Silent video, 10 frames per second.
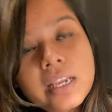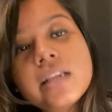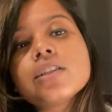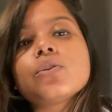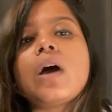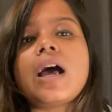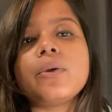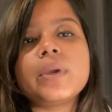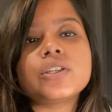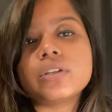So I
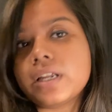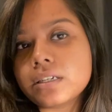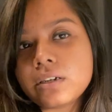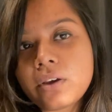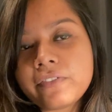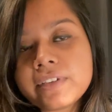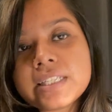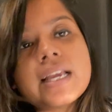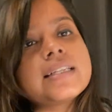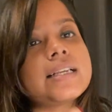went to London office
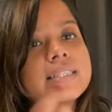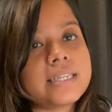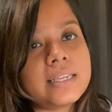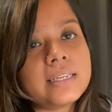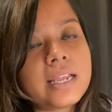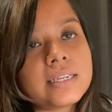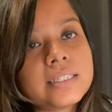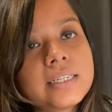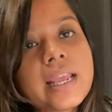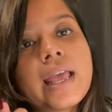as I stay in
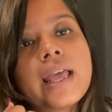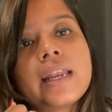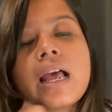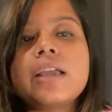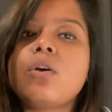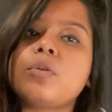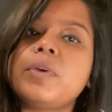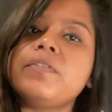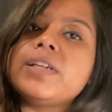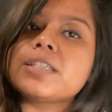London and I got my
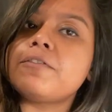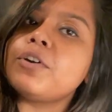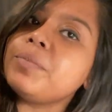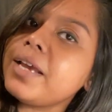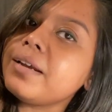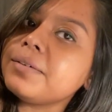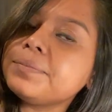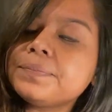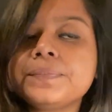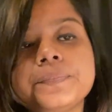visa from there.
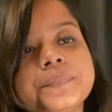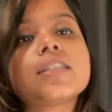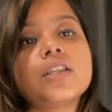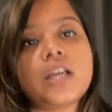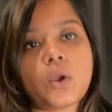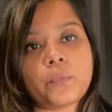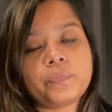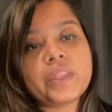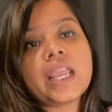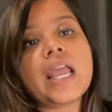So now,
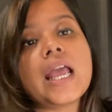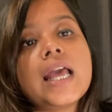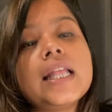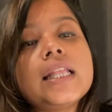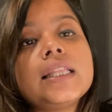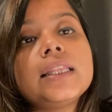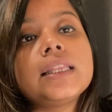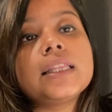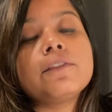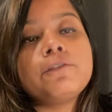
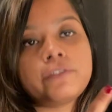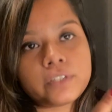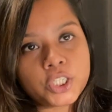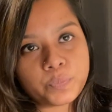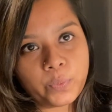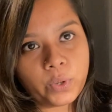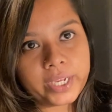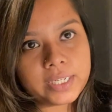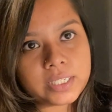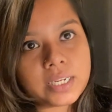first
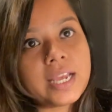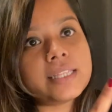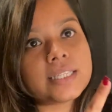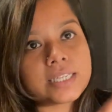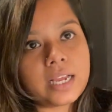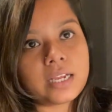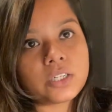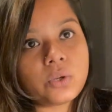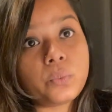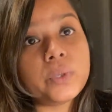point, I'll start
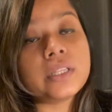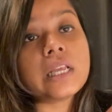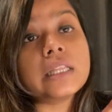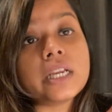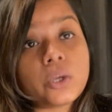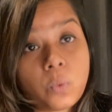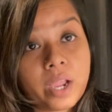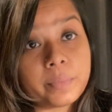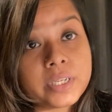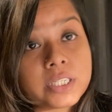with the
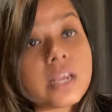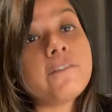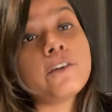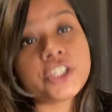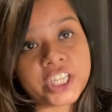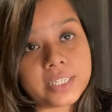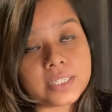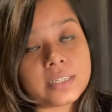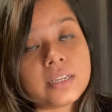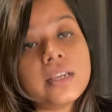requirements for
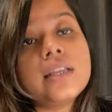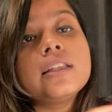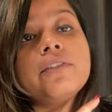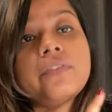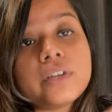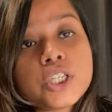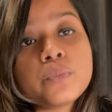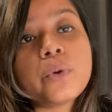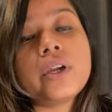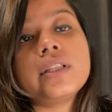Schengen. The first
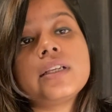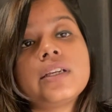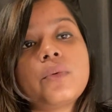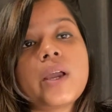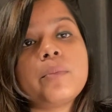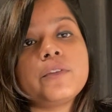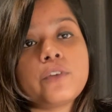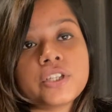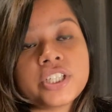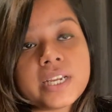point, the requirement for
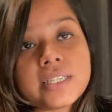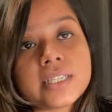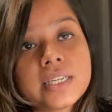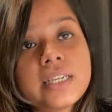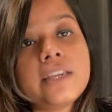Schengen,